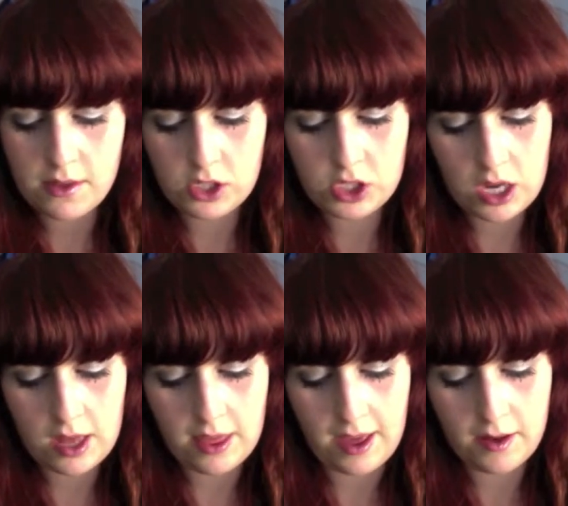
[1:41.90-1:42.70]
share
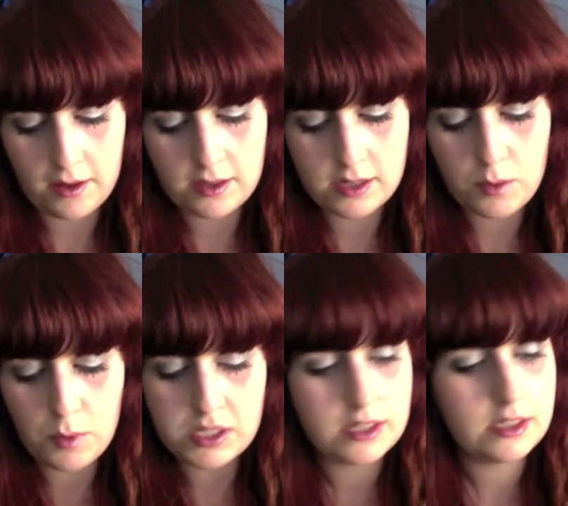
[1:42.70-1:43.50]
that, because I
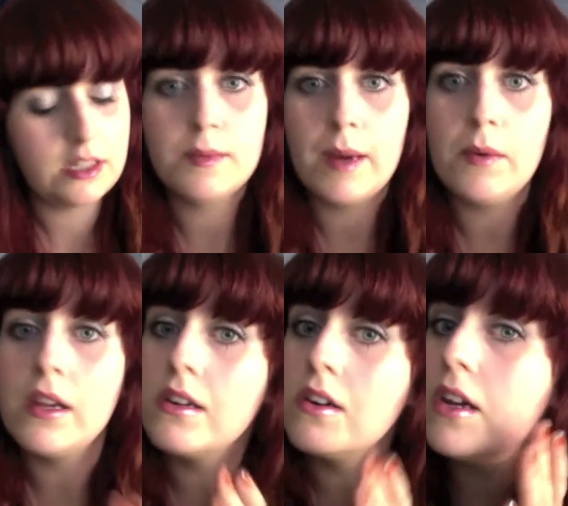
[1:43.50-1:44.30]
was excited about it when
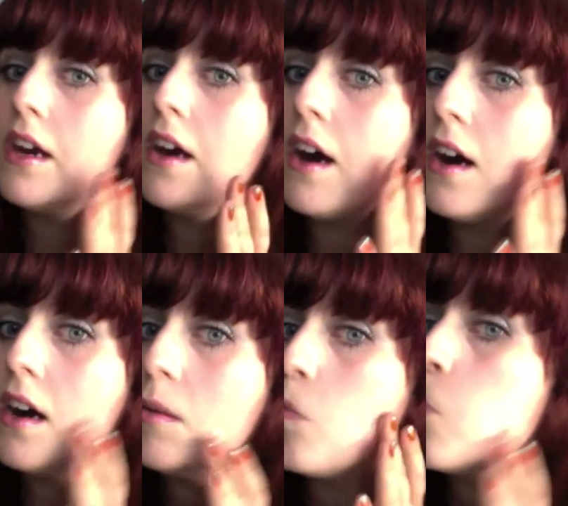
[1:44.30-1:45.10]
I got it,
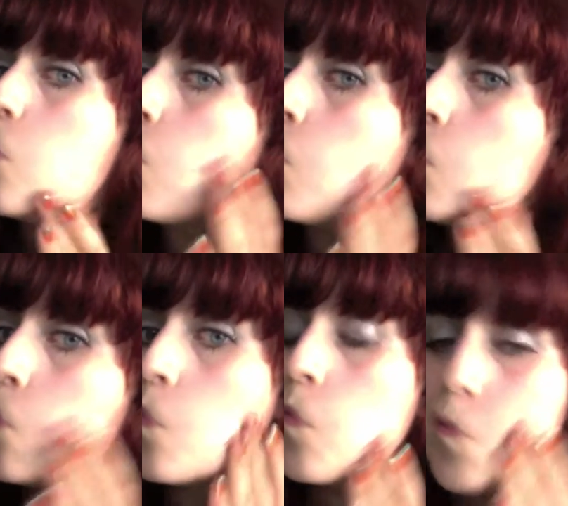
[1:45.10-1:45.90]

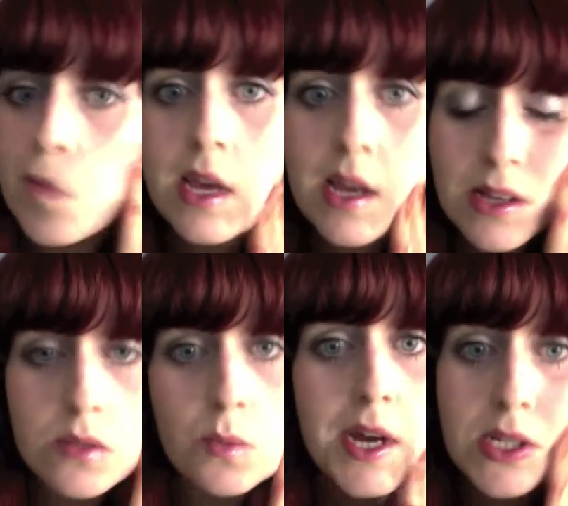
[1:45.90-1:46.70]
but
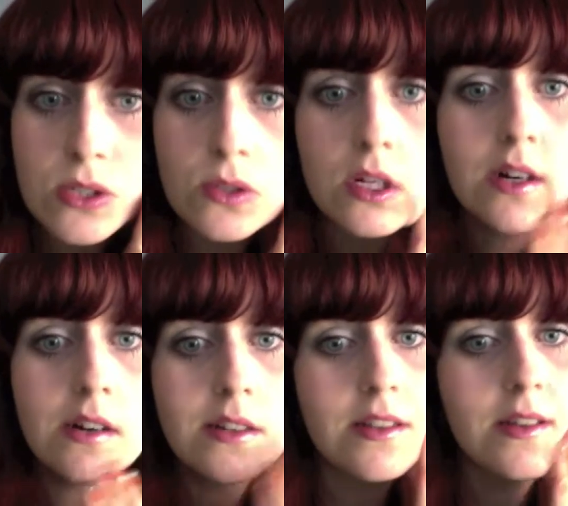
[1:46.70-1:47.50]
it's way too
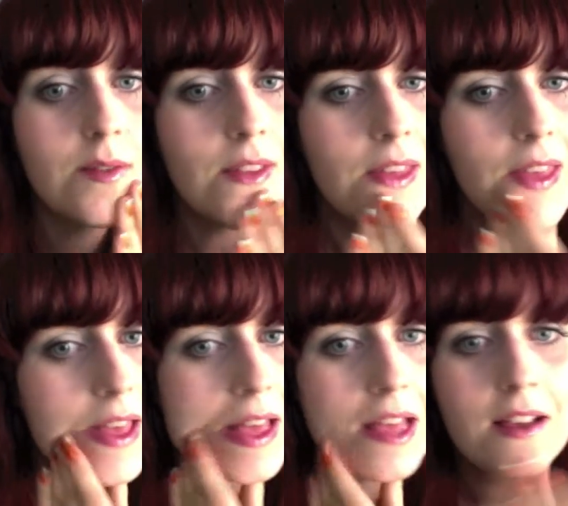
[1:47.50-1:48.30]
dark, so I'm
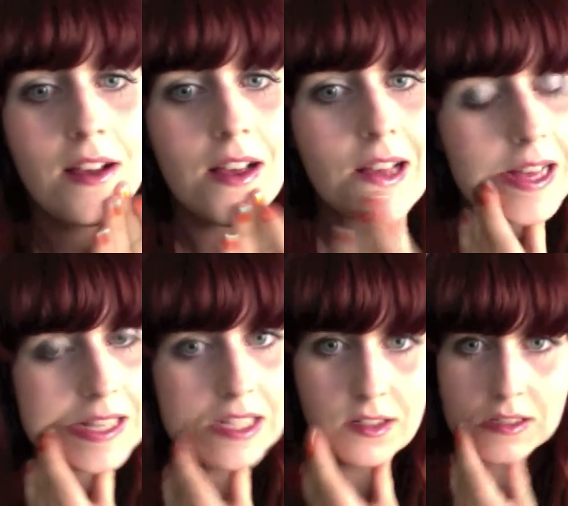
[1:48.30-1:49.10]

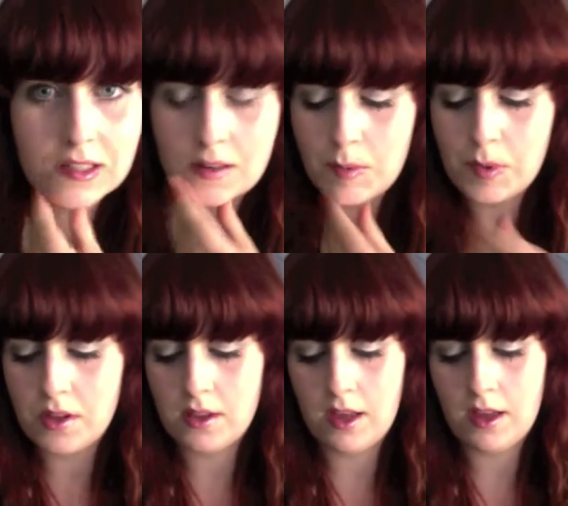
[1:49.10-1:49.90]
just going to put
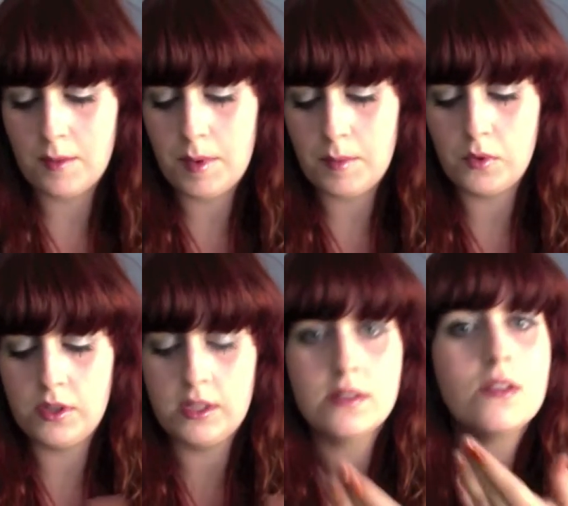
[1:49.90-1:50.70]
a bit more of
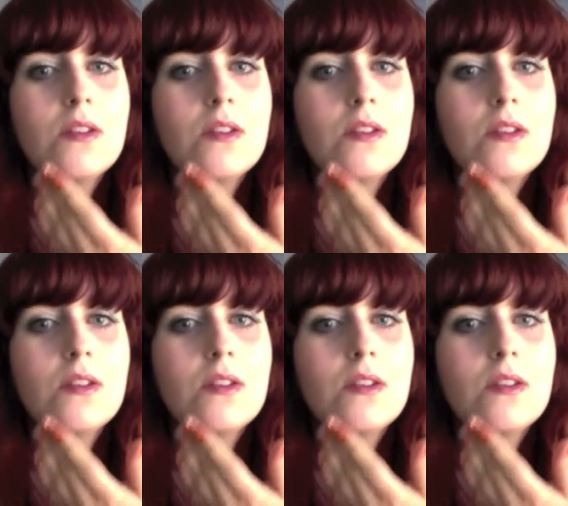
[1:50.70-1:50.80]
this on.